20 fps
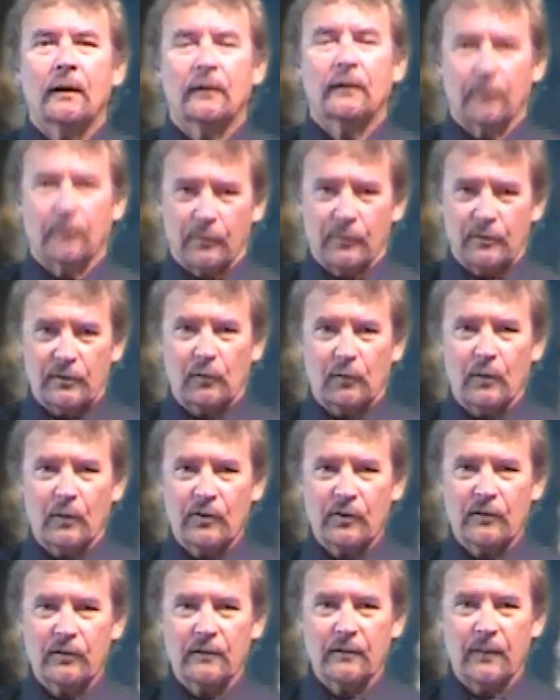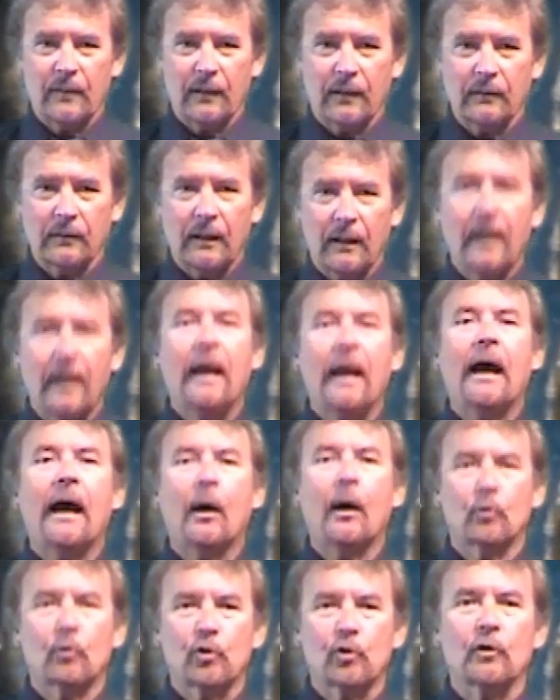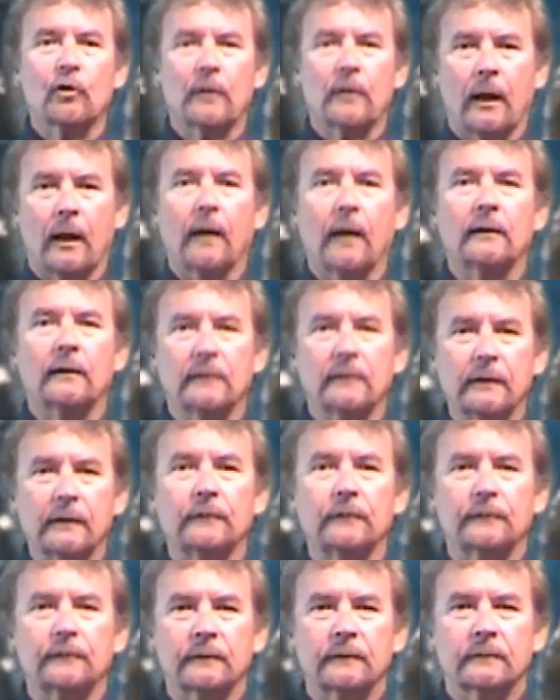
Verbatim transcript: there is a question about how Should I Live?